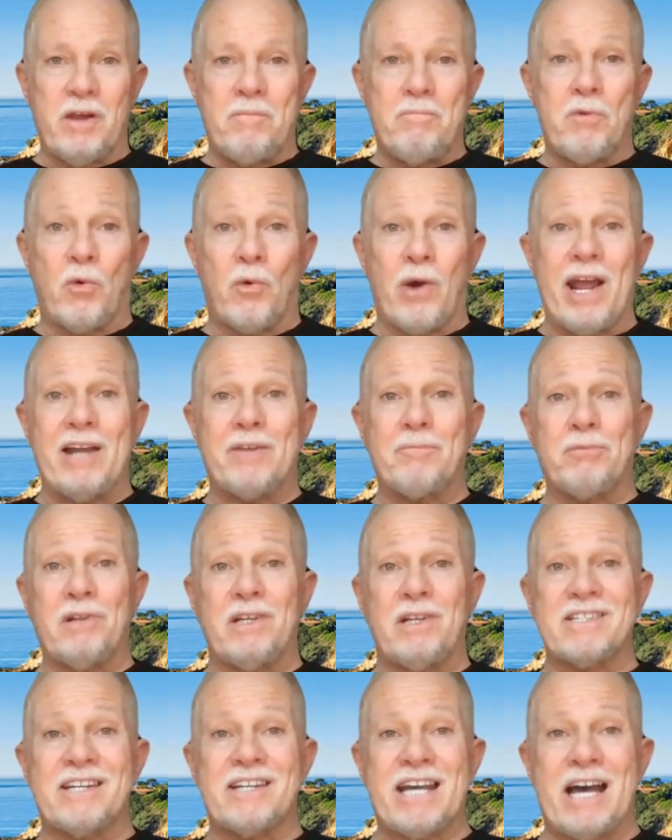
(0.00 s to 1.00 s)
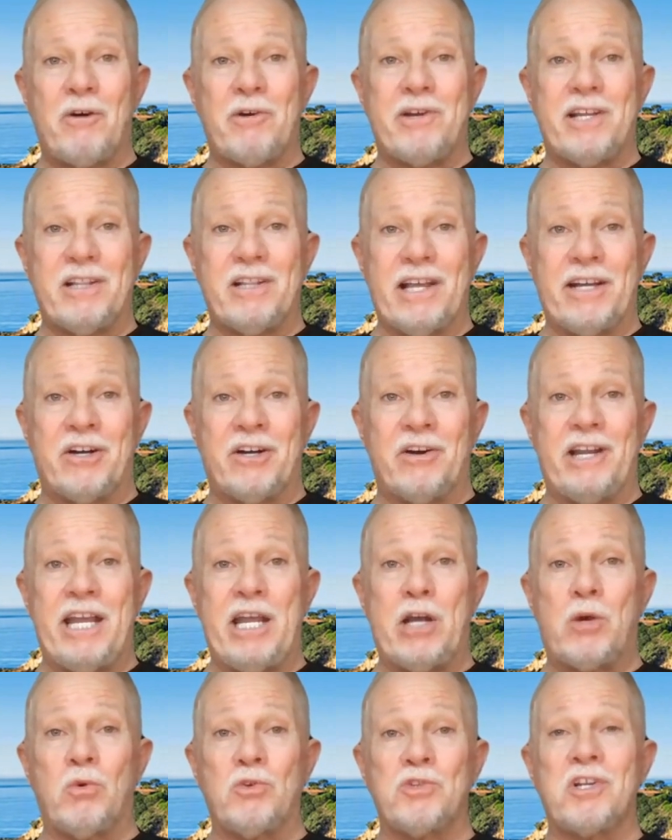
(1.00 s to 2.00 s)
Moran plus calculator
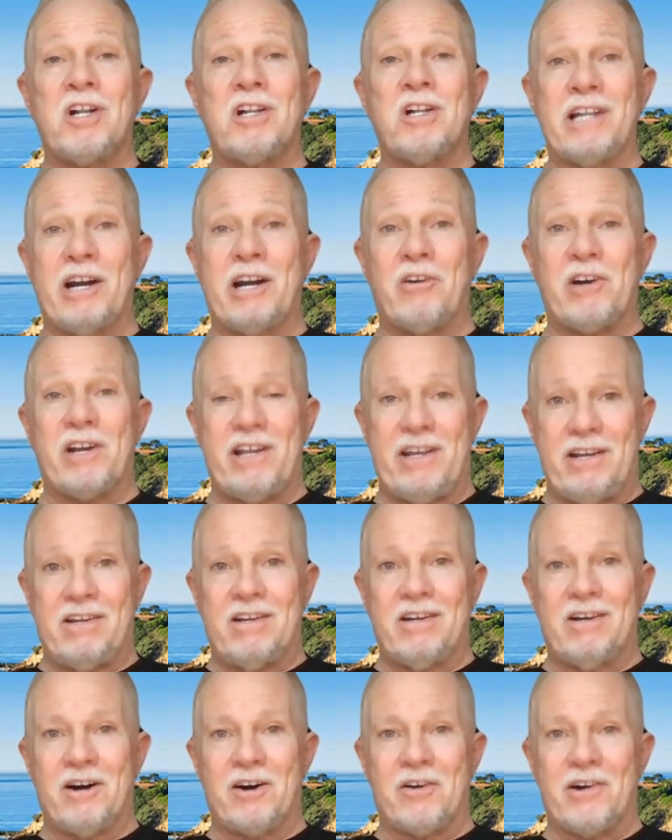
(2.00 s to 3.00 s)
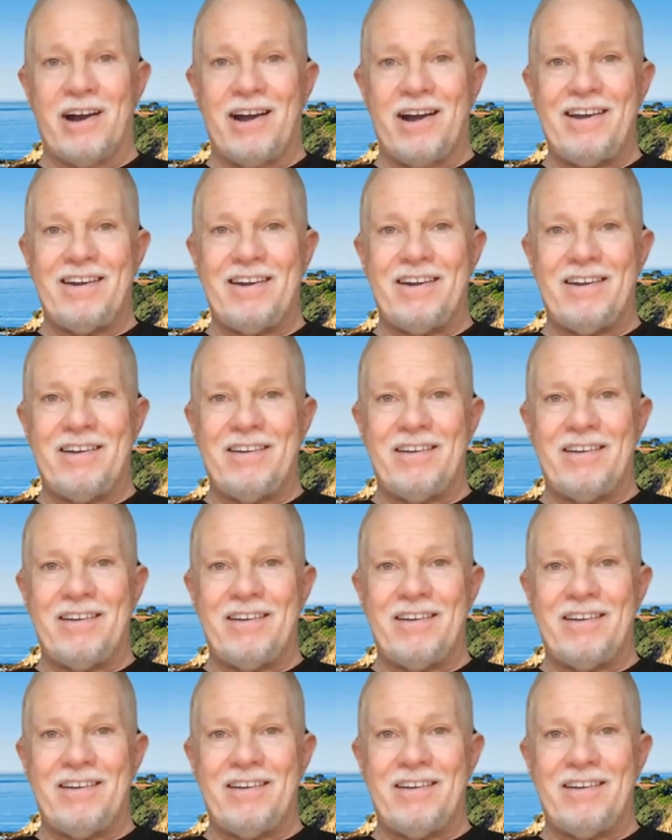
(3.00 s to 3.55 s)
equals clarity. All right.